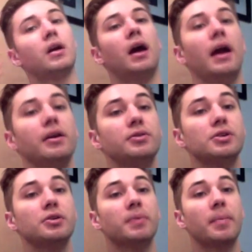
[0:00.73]
Hi
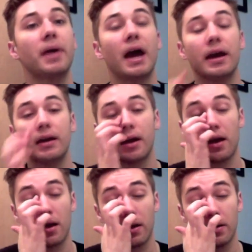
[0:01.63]
YouTube, I'm back.
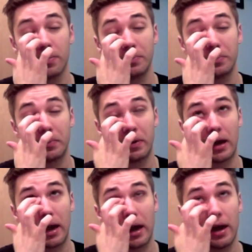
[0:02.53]

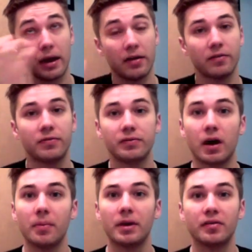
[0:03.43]
I've
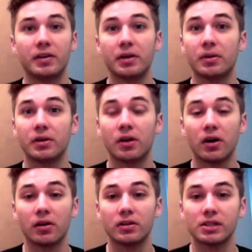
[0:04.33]
not made a video in a
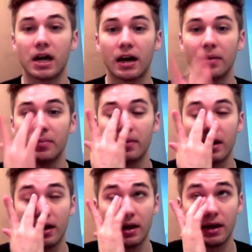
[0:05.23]
long time,
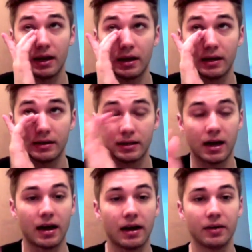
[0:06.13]
and
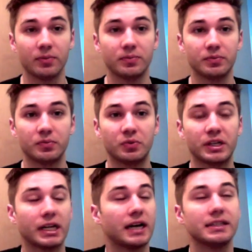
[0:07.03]
I
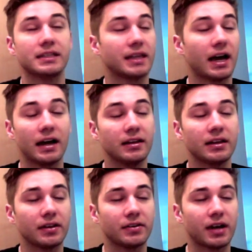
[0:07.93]
realized that the
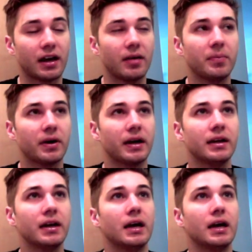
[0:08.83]
other day, but